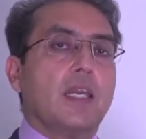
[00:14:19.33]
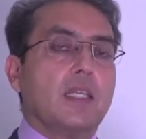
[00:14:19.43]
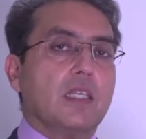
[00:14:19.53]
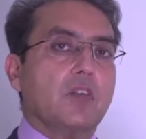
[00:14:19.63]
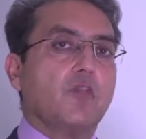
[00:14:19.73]
in
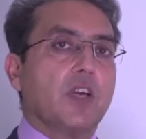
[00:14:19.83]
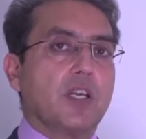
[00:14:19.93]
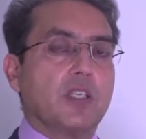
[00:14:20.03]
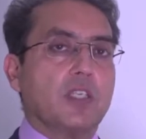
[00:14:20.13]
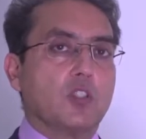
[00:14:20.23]
the
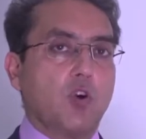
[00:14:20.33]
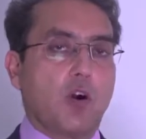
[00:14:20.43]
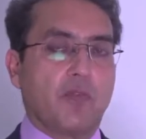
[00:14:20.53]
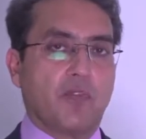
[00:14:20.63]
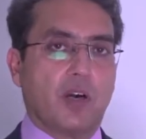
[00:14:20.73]
final years
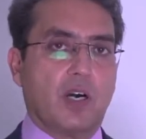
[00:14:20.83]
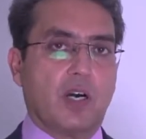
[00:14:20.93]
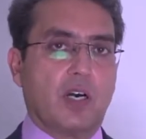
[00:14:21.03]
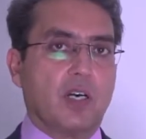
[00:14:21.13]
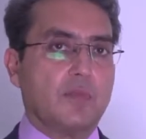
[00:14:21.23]
of
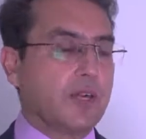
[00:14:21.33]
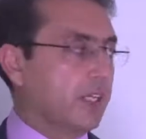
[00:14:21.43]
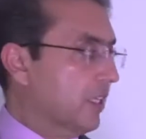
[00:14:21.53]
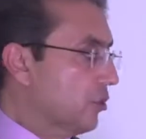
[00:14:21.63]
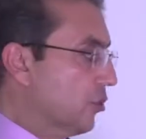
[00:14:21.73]

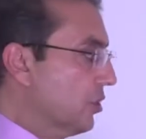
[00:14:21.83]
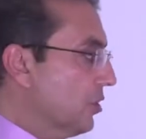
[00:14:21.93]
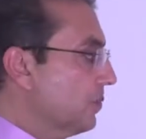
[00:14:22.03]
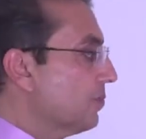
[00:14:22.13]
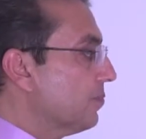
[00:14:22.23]
medical
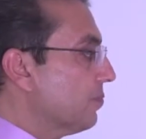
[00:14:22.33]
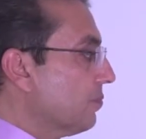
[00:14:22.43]
education.